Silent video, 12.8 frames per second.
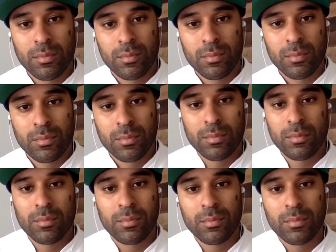
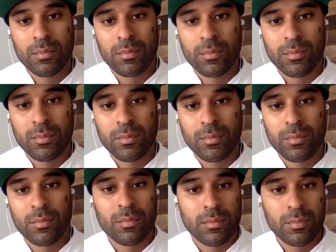
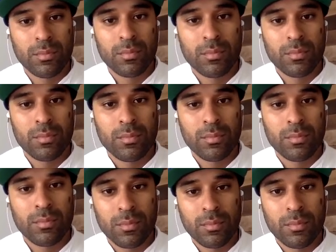
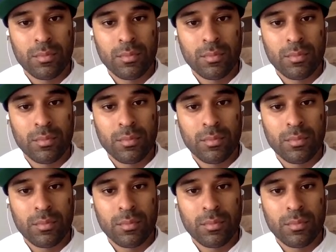(silent)